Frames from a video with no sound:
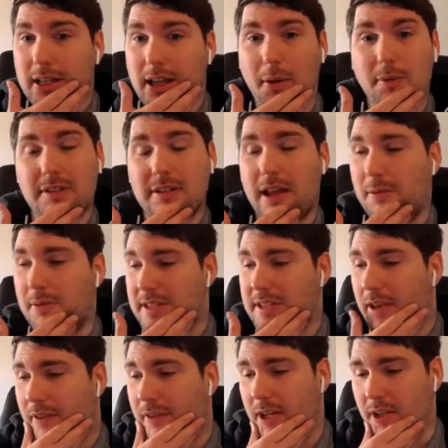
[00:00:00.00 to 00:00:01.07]
I was I was
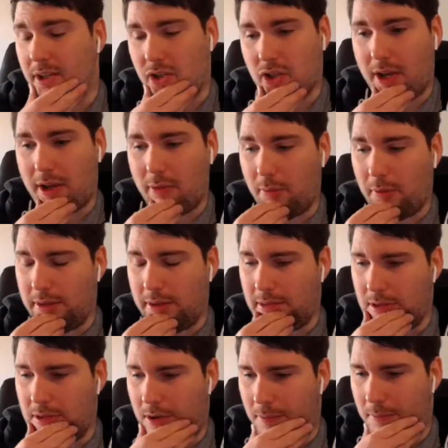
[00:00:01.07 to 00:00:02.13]
having a chat with
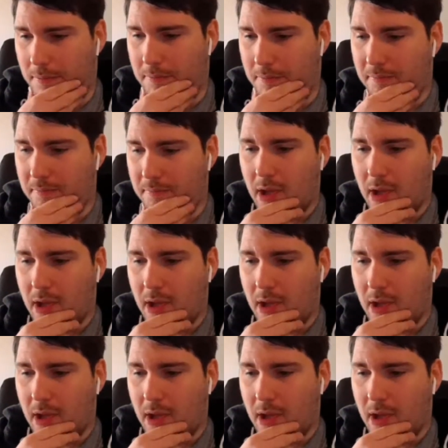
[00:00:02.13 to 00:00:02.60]
um,